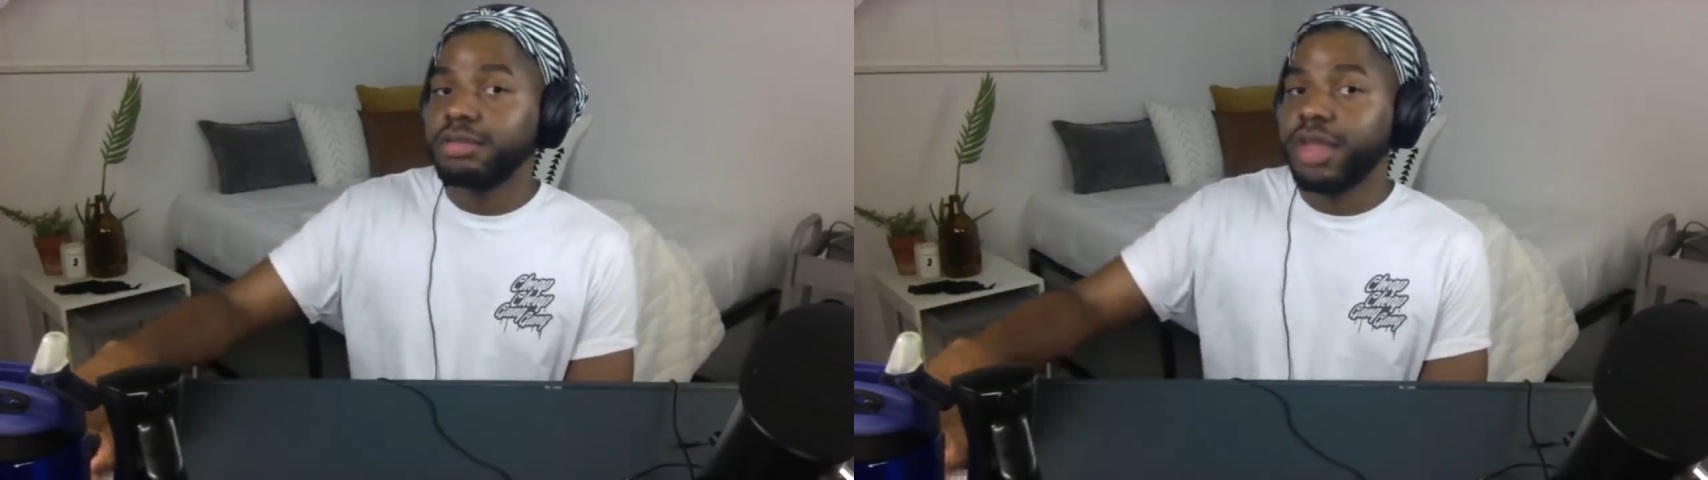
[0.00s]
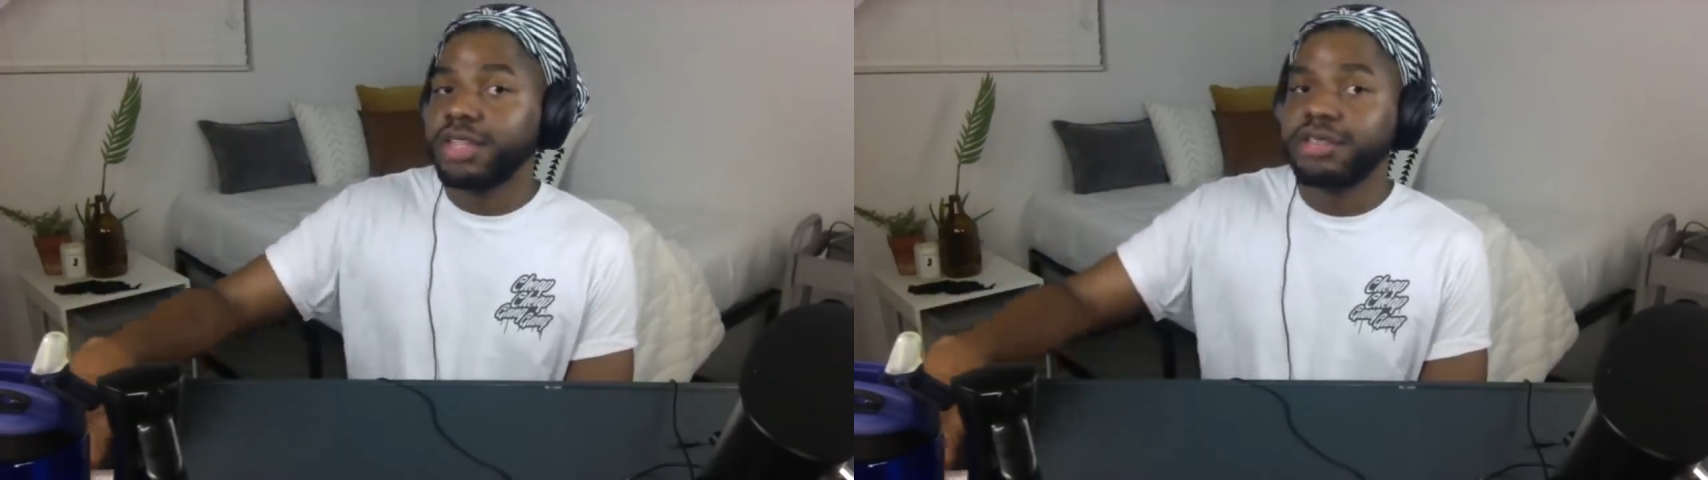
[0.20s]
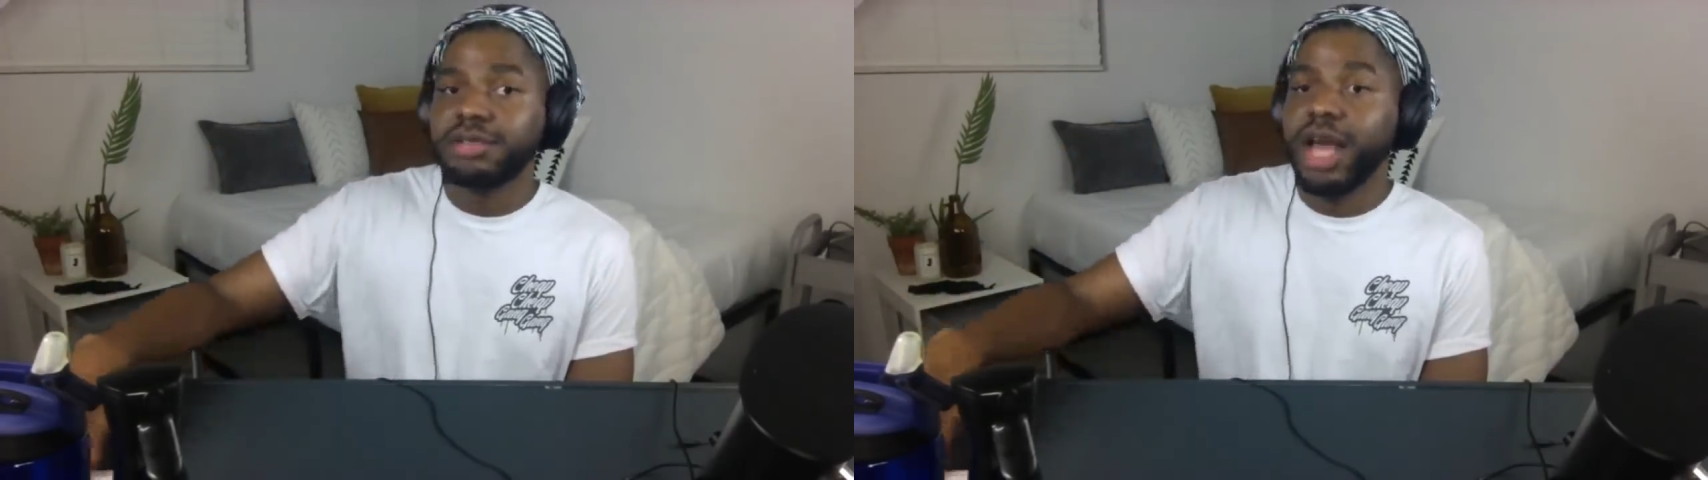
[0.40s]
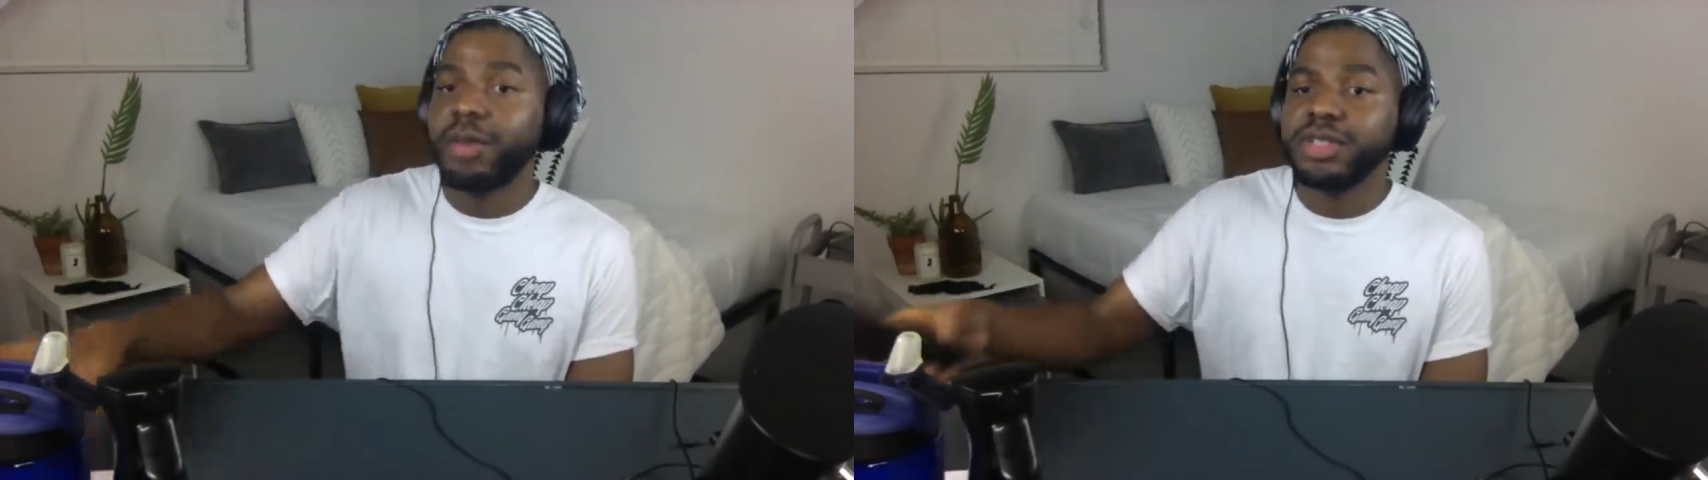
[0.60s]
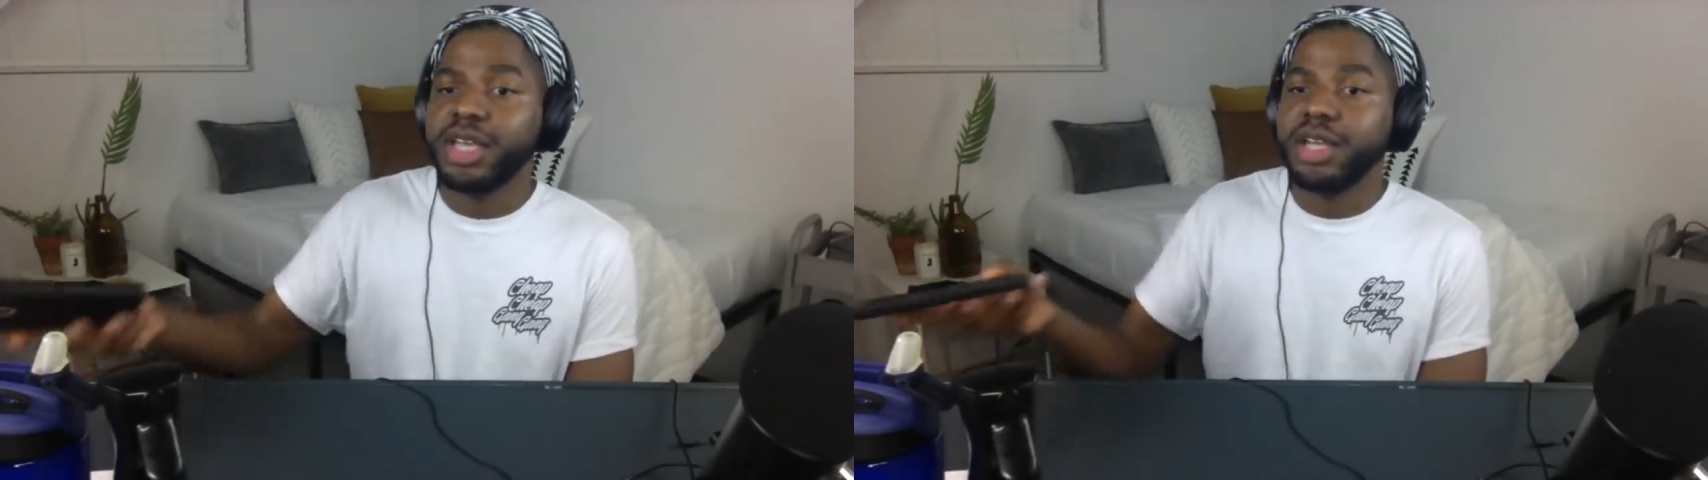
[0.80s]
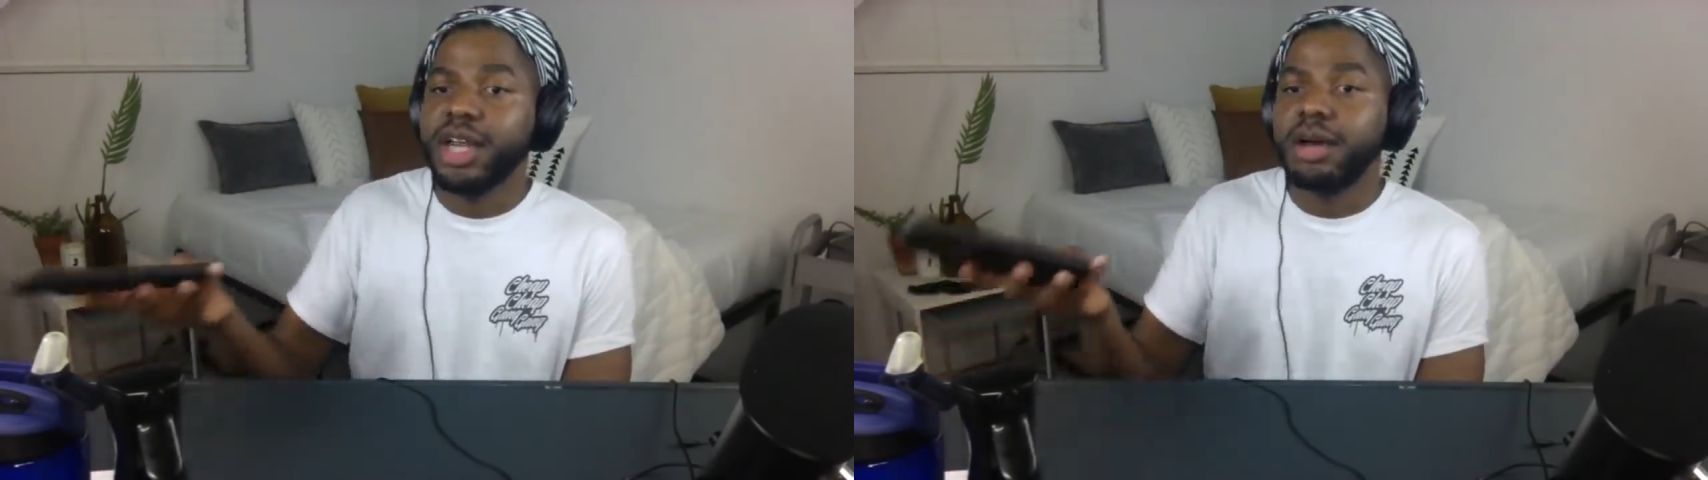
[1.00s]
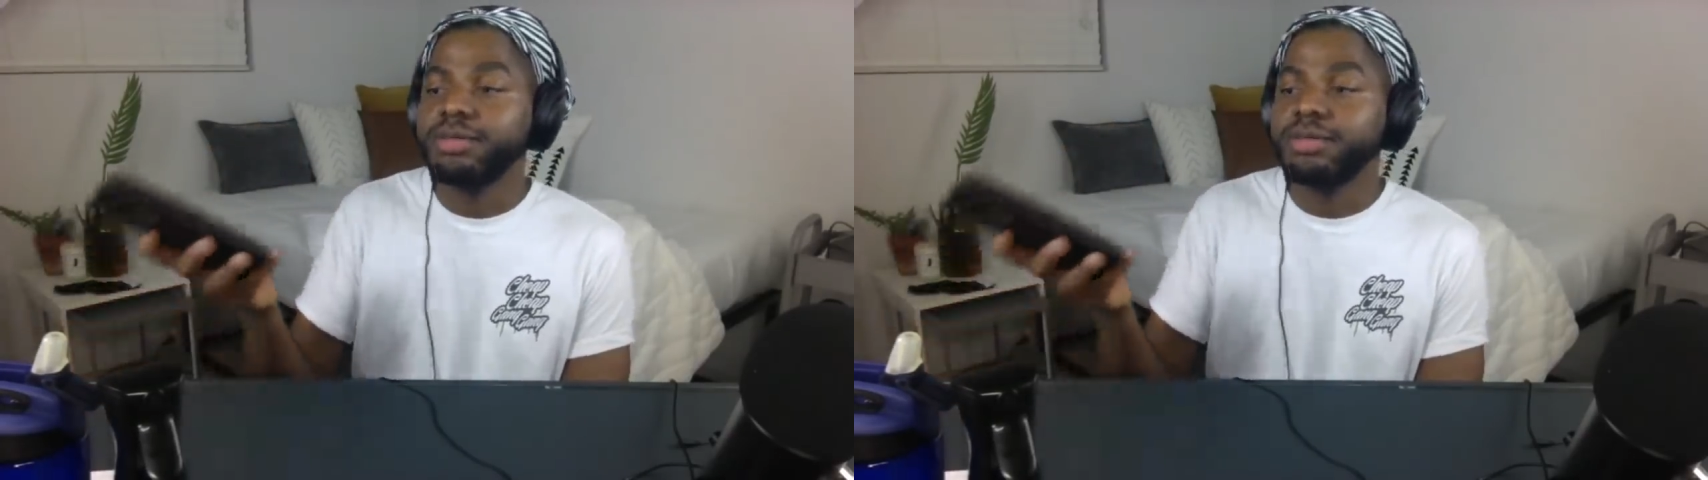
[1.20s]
That's how we're saying it now.